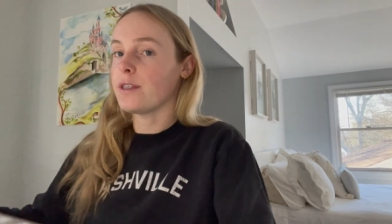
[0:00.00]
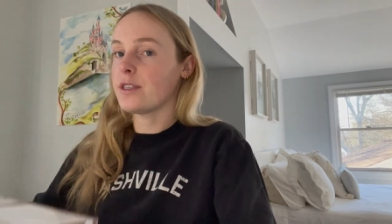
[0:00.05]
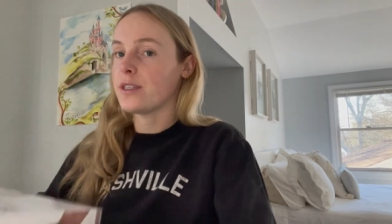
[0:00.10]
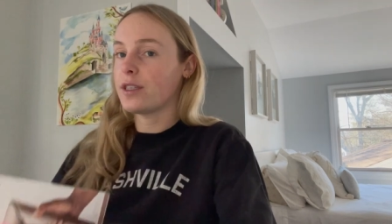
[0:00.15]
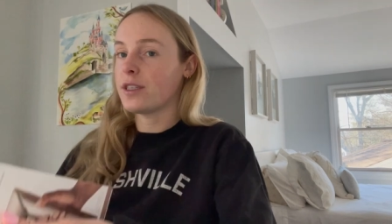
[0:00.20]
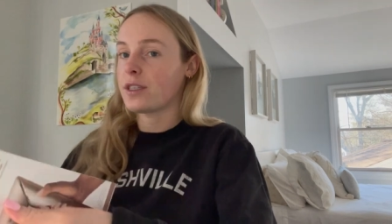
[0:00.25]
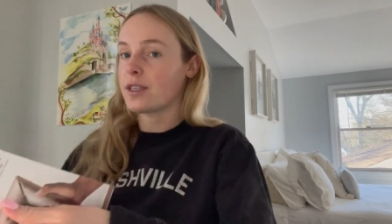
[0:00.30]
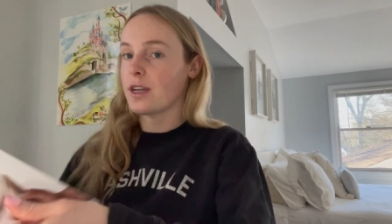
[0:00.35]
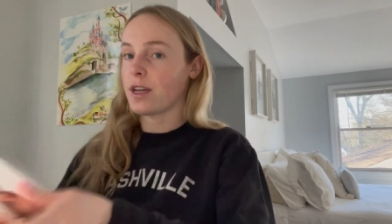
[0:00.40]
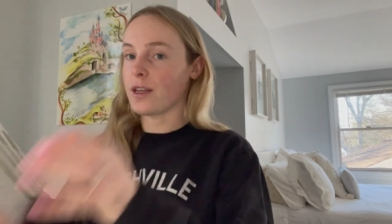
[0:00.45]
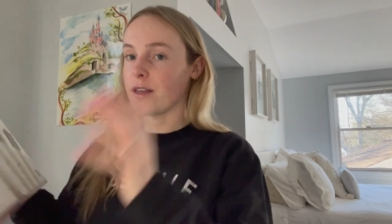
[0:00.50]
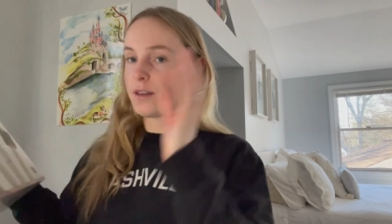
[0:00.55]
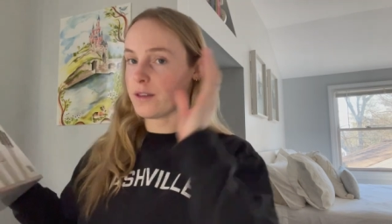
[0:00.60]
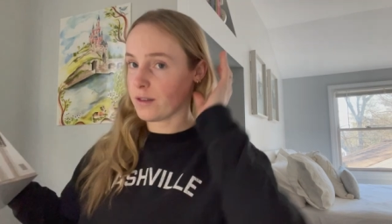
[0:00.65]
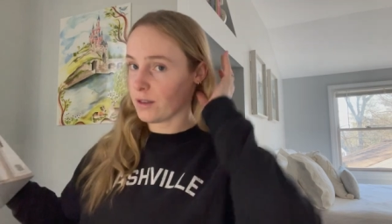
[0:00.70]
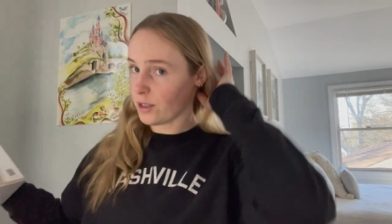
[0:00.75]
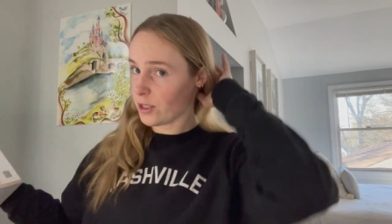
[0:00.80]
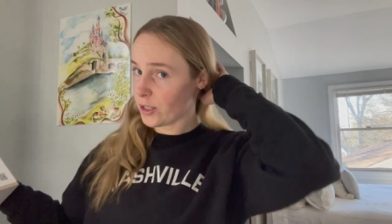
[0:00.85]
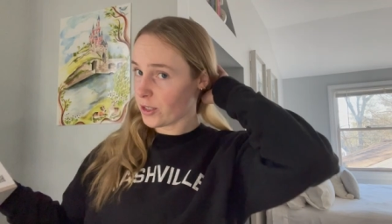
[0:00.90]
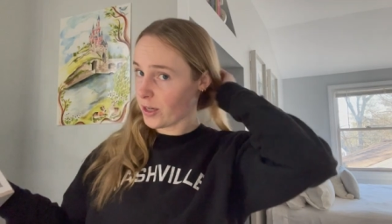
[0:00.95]
to just kind of
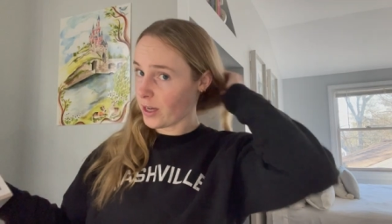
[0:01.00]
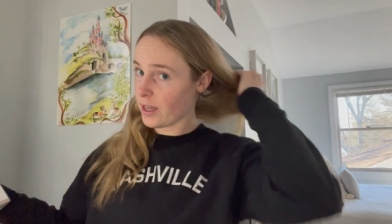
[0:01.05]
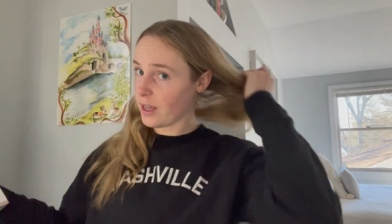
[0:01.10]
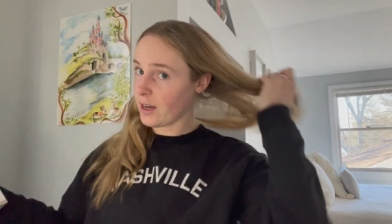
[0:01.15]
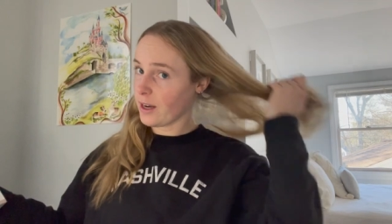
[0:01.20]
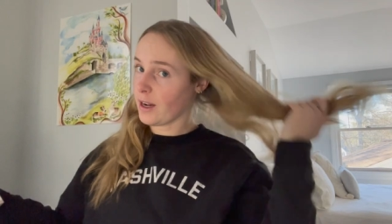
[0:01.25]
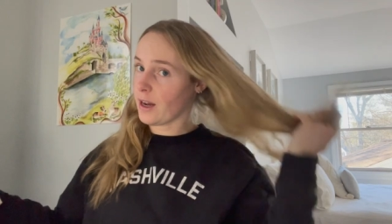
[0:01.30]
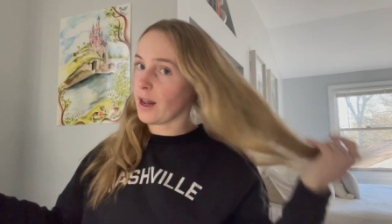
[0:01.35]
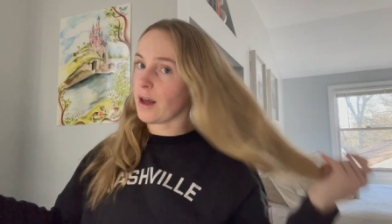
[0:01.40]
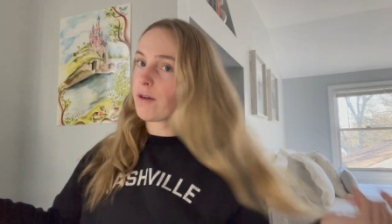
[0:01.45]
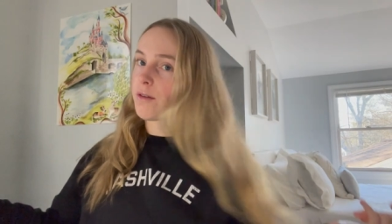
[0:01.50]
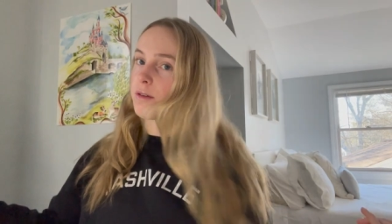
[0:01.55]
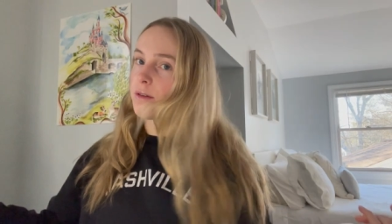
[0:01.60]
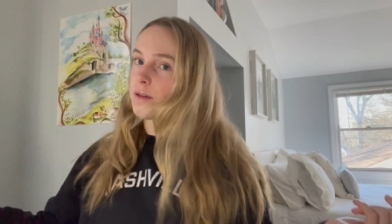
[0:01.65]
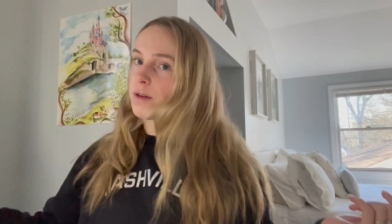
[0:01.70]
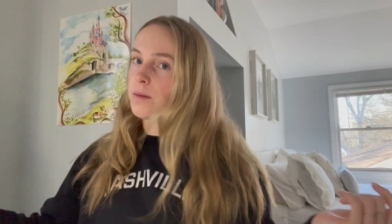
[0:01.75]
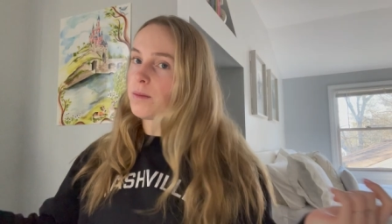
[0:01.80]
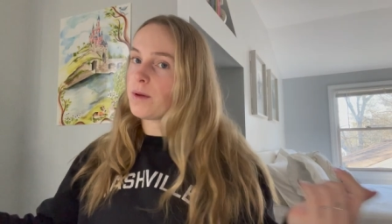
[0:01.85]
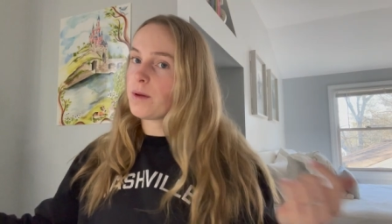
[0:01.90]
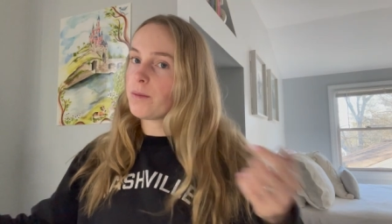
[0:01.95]
straighten it out a
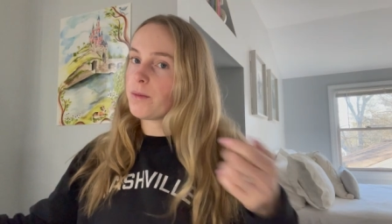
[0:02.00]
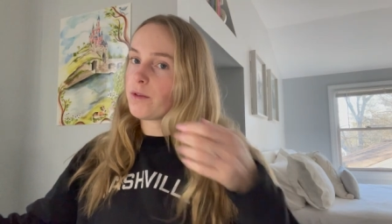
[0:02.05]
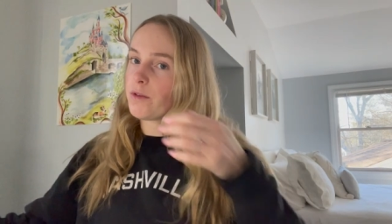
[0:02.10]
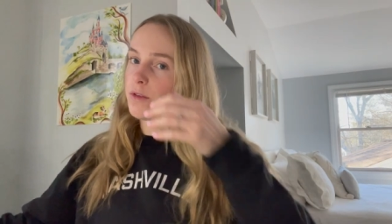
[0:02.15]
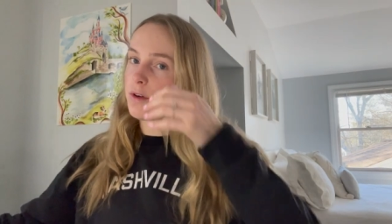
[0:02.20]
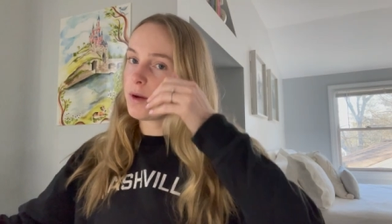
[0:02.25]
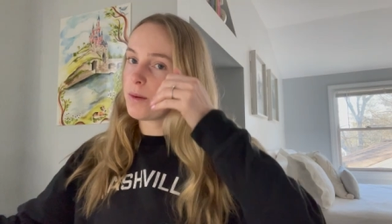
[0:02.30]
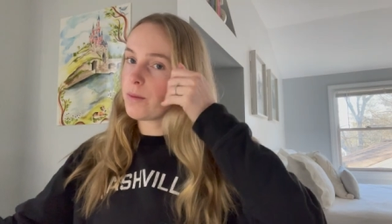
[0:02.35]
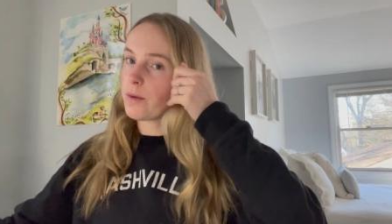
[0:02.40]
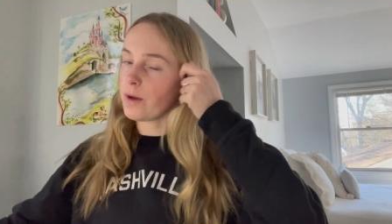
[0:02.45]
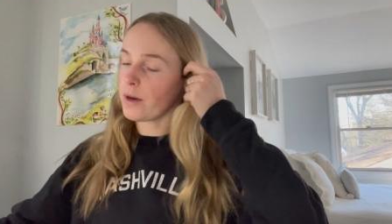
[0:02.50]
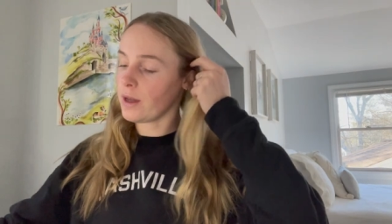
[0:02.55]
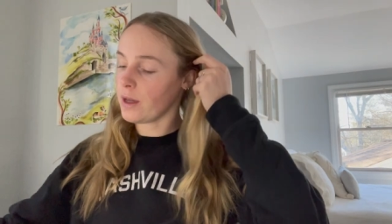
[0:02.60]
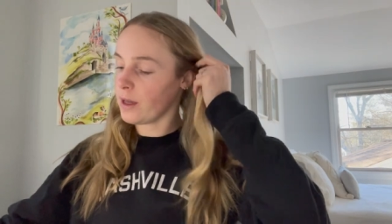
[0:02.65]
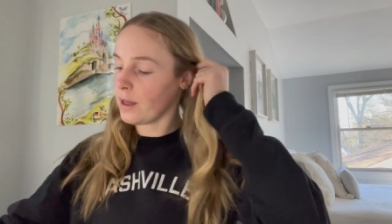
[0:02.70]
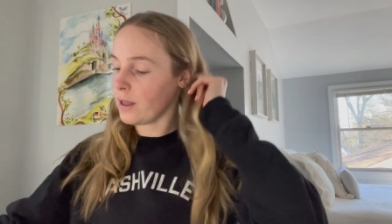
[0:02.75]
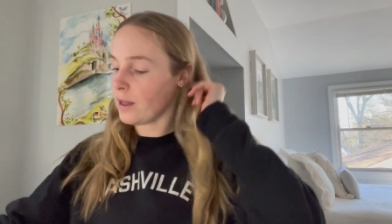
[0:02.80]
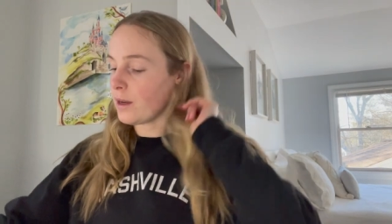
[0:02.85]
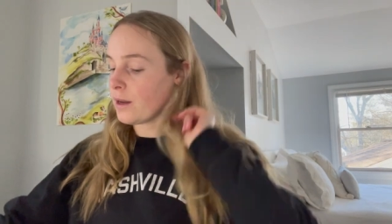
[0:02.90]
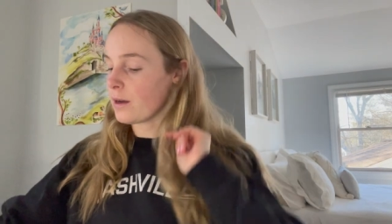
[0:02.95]
little bit before I put it
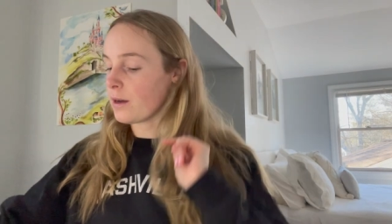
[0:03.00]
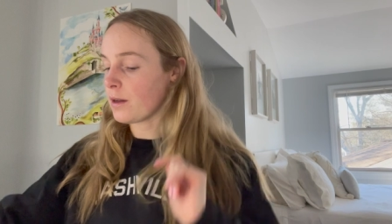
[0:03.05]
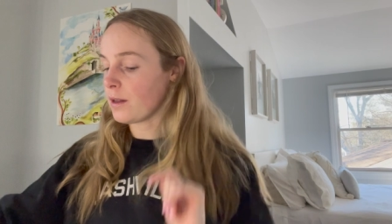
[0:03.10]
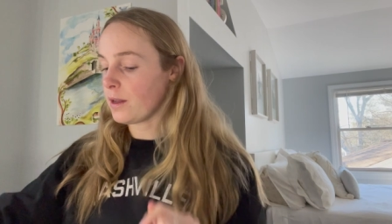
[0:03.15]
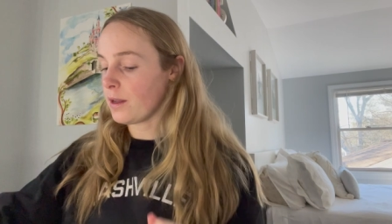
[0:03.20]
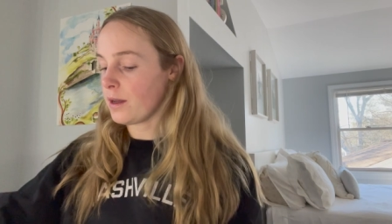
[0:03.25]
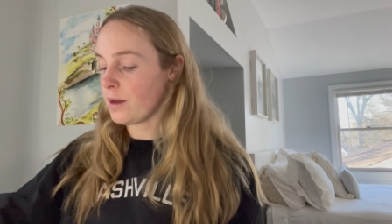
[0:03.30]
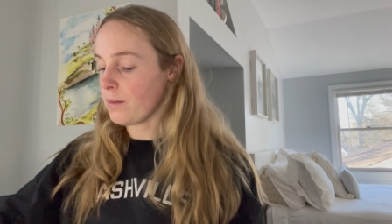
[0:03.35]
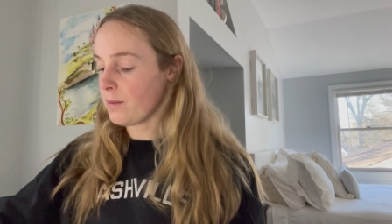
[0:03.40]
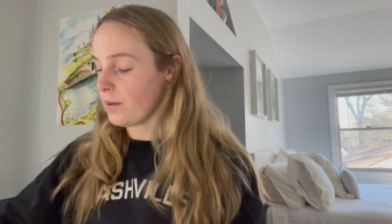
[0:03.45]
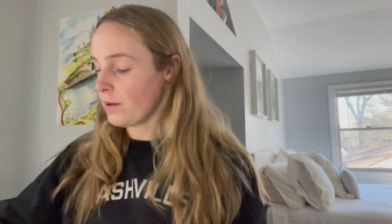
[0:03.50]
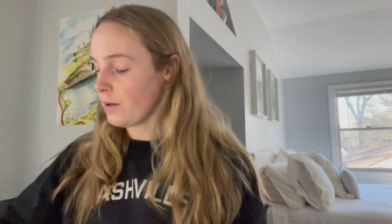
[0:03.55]
in a clip.